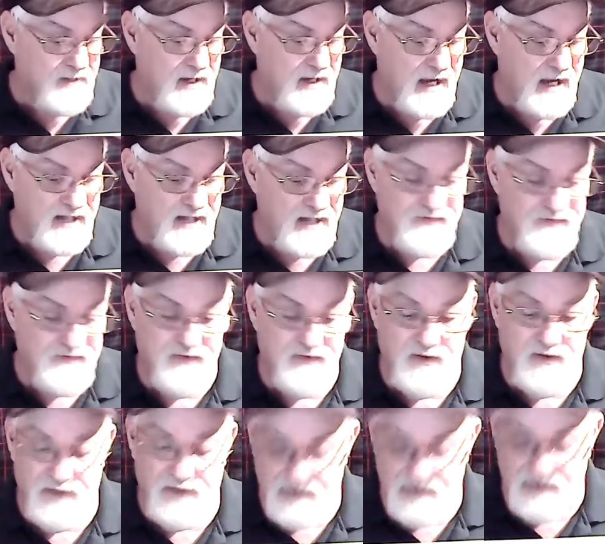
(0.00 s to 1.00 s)
has
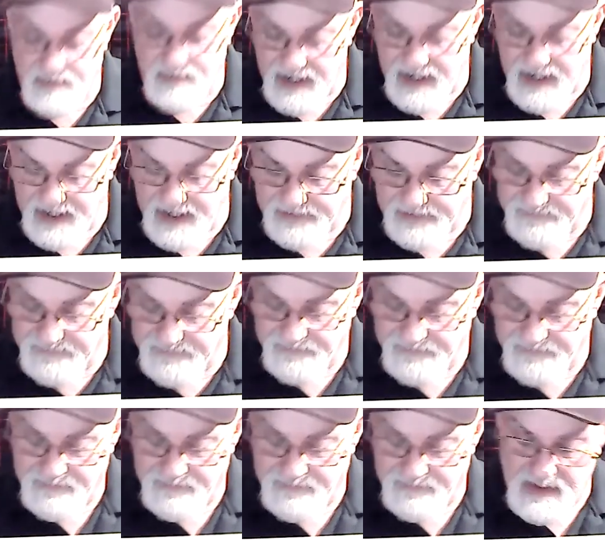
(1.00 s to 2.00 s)
fallen apart.
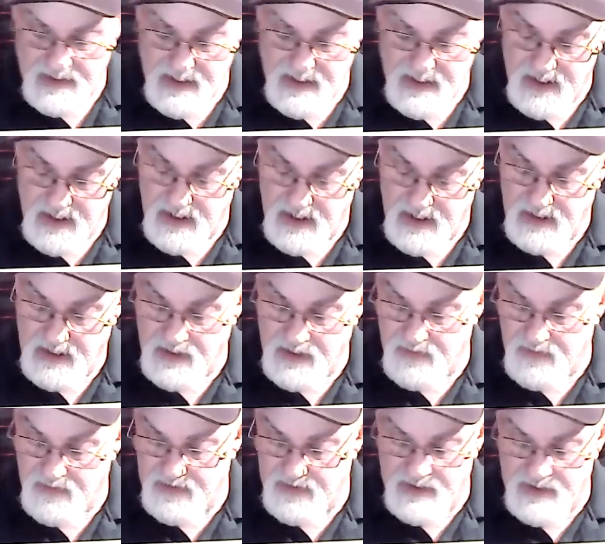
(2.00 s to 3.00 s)
You
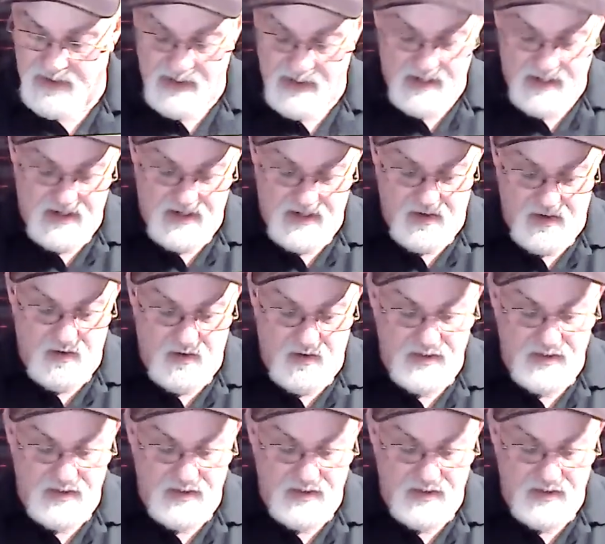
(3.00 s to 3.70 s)
know, all